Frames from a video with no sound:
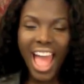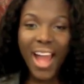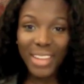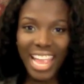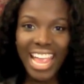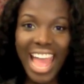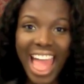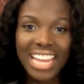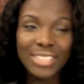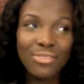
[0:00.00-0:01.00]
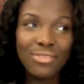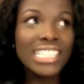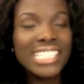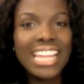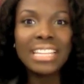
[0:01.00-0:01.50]
Okay, and as far
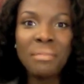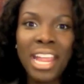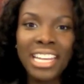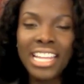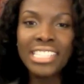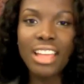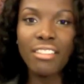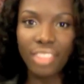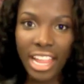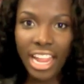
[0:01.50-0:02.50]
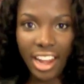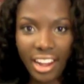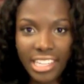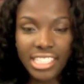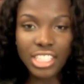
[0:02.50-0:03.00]
as daily maintenance of the
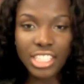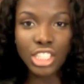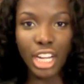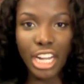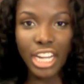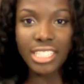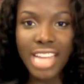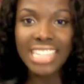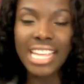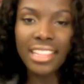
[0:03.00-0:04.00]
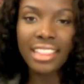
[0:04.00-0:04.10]
hair is concerned, I take